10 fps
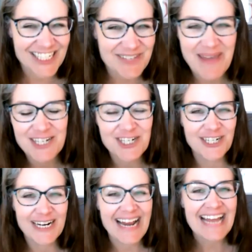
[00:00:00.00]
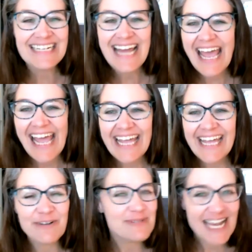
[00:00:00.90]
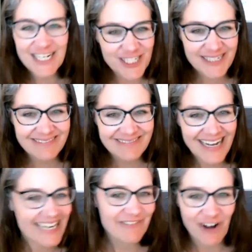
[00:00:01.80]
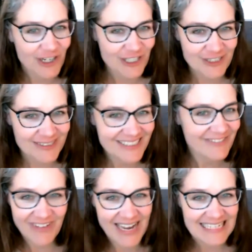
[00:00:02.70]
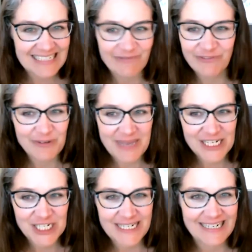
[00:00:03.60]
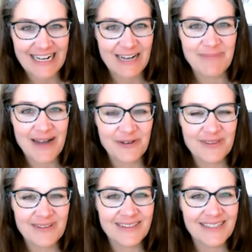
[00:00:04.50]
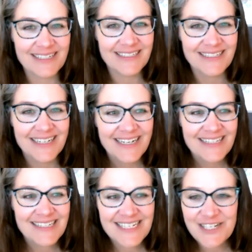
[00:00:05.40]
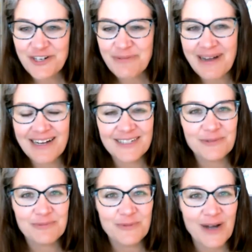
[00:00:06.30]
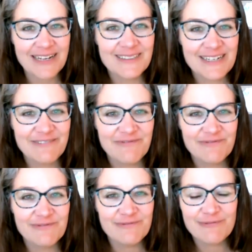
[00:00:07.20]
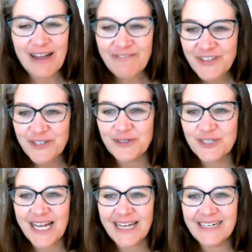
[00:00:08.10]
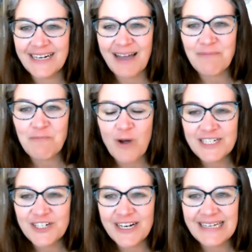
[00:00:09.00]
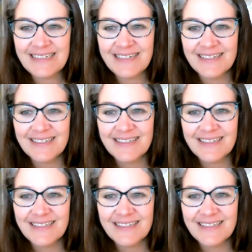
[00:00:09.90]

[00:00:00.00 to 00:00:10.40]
just make sure it, and it was actually kind of hard to find information about the the Caesar Pond Wildlife Refuge and I'm wondering